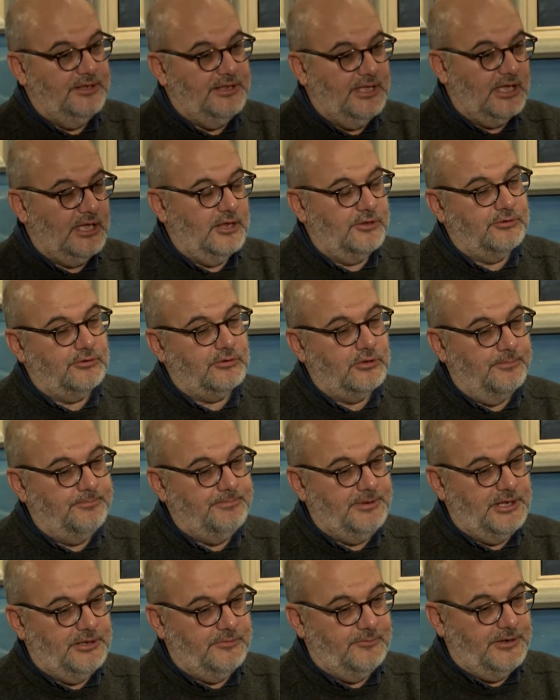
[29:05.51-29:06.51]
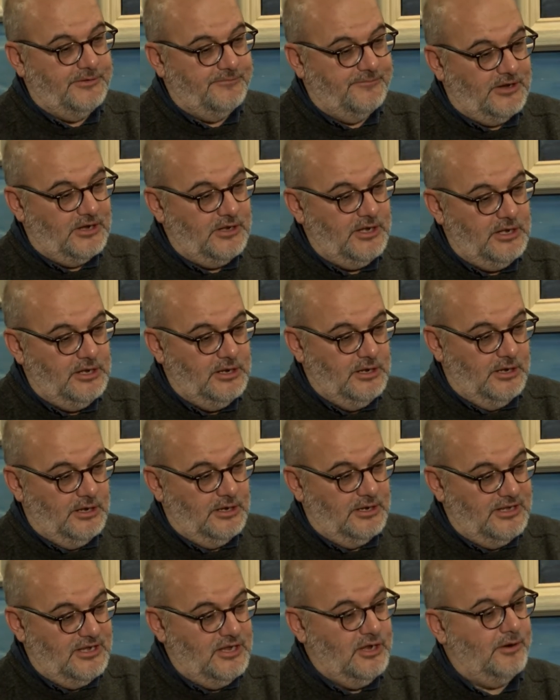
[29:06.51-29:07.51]
they had to compete with very
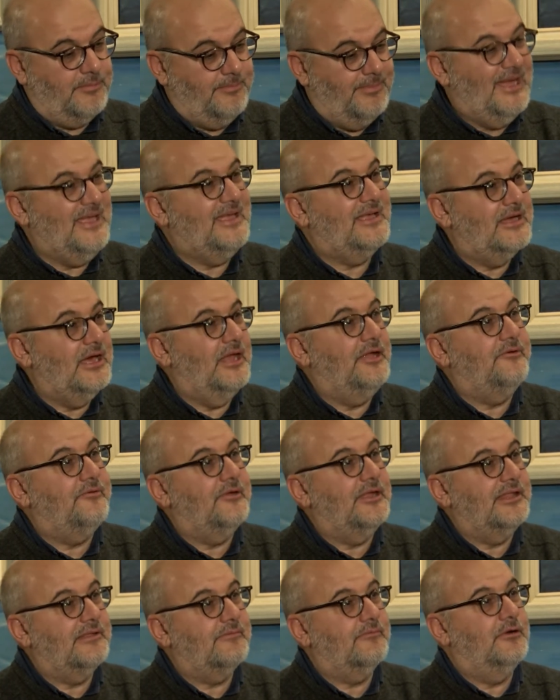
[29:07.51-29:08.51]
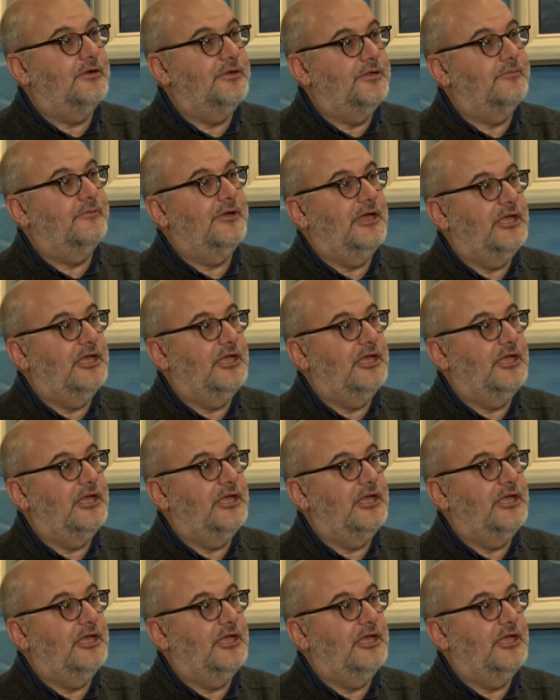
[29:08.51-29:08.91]
nearby countries where the